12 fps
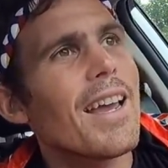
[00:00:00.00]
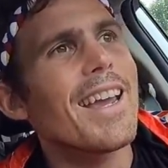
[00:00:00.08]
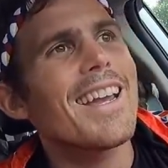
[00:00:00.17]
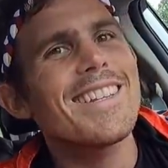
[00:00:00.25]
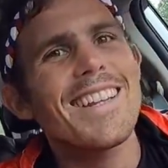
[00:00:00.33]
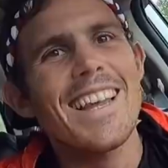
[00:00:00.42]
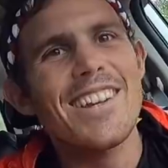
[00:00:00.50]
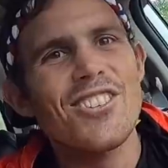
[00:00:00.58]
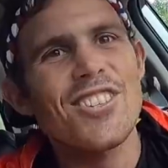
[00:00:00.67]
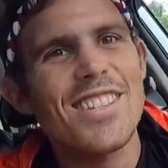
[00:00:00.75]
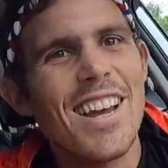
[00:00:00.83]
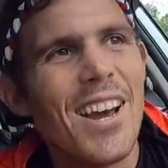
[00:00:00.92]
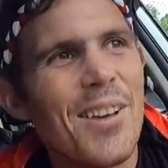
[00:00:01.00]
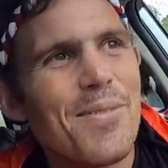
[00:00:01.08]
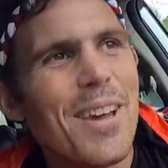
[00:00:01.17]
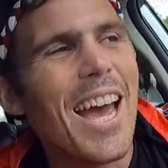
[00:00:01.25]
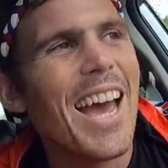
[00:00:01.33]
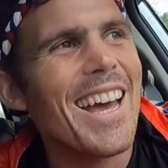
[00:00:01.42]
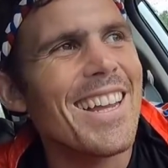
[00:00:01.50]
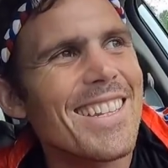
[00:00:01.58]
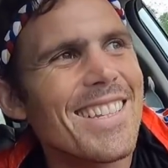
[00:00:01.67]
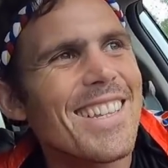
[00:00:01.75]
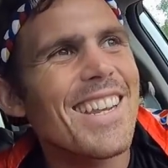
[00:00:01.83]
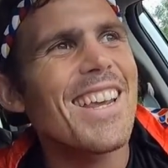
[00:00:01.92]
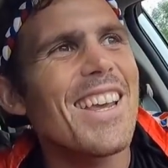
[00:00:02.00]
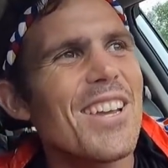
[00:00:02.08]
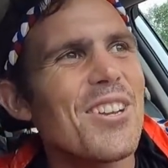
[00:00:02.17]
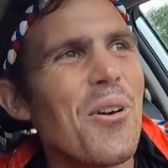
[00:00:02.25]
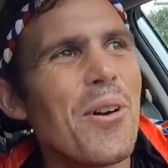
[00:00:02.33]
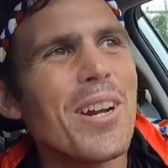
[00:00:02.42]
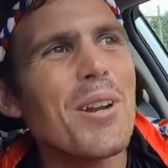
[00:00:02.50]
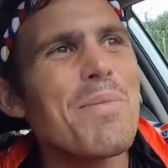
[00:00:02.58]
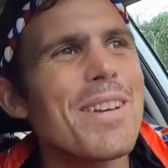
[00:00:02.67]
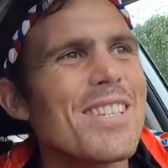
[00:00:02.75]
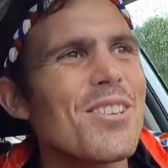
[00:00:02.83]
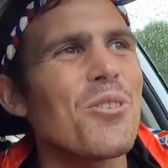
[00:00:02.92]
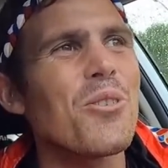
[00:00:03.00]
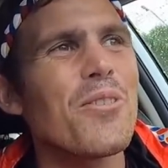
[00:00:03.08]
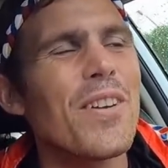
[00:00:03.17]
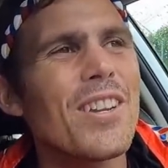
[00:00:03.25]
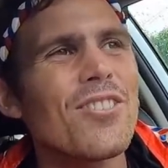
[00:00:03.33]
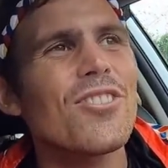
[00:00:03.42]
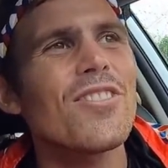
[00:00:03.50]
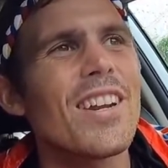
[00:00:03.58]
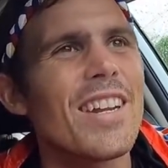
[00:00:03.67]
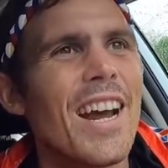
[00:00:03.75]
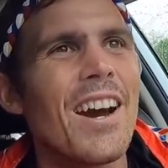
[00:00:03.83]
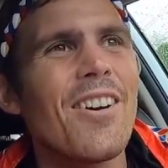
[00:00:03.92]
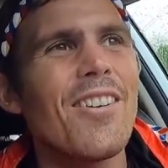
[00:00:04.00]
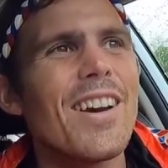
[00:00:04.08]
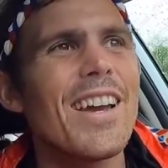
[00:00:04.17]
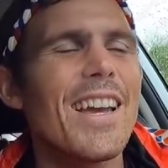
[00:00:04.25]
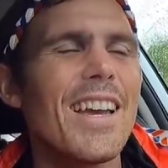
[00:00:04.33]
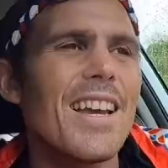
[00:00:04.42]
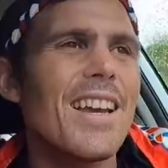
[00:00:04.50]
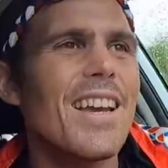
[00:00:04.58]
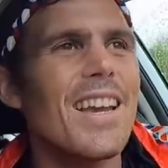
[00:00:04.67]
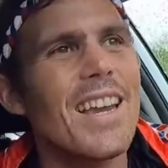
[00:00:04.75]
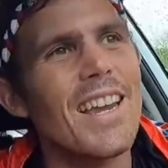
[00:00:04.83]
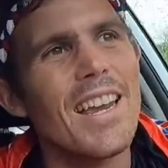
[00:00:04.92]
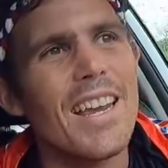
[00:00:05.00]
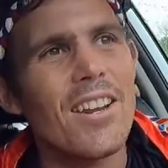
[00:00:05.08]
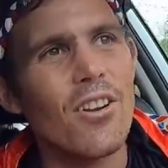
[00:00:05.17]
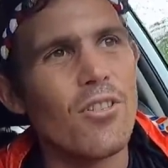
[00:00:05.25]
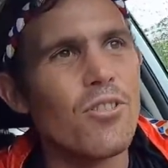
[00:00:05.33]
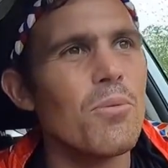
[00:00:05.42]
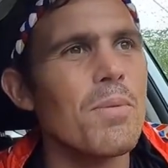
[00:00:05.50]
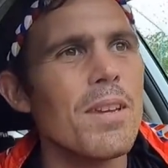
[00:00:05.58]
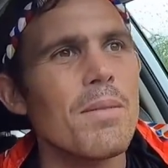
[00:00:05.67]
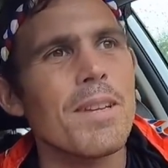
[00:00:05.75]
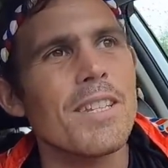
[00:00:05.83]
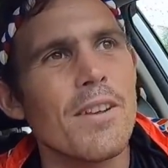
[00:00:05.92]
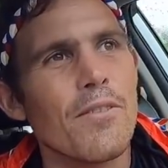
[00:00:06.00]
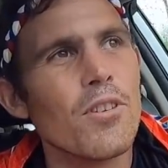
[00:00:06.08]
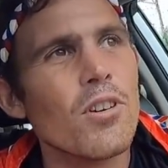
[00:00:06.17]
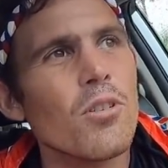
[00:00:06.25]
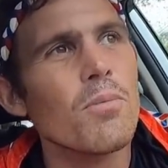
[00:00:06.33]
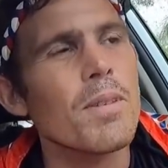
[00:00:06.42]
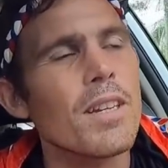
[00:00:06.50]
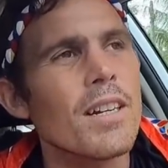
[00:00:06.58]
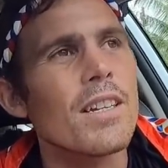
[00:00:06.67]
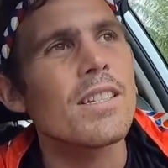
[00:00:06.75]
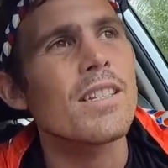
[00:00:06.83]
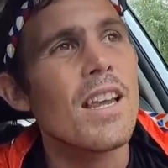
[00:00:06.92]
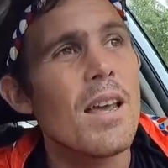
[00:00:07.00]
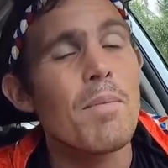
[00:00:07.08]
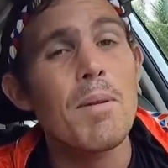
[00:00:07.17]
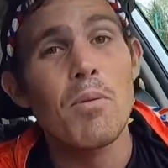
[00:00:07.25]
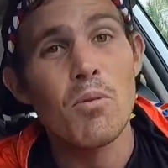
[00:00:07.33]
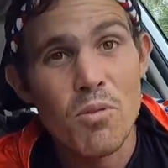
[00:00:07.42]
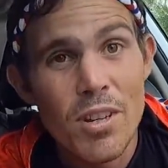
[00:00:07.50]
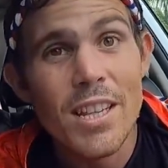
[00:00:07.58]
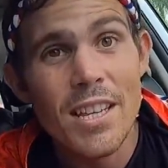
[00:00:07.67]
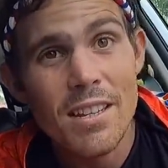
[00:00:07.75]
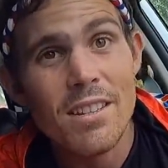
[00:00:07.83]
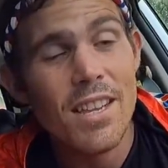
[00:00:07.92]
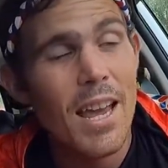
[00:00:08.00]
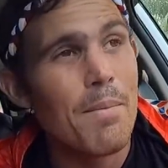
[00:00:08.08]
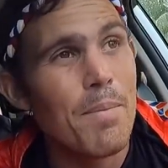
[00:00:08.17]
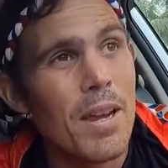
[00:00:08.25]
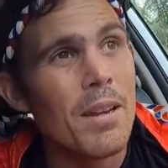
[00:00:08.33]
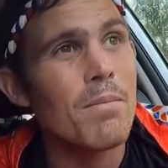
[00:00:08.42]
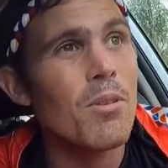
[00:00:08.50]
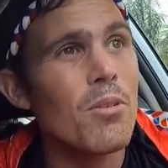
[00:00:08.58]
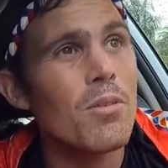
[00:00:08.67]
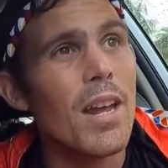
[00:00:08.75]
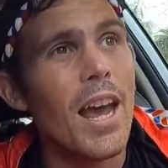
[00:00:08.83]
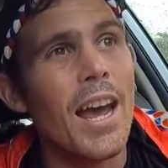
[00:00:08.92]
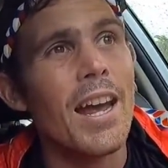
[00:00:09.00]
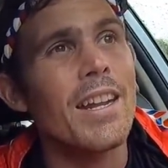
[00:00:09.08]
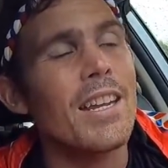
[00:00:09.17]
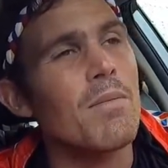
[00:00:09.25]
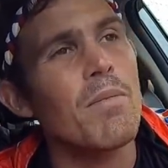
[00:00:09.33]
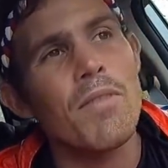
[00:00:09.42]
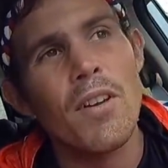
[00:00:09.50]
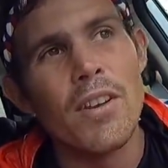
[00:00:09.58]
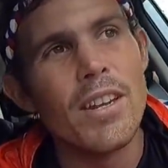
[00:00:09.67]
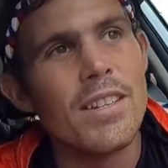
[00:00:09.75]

it's election time, and going on a big scooter adventure right now, it can also be a bit difficult because people are really in campaign mode and it can be very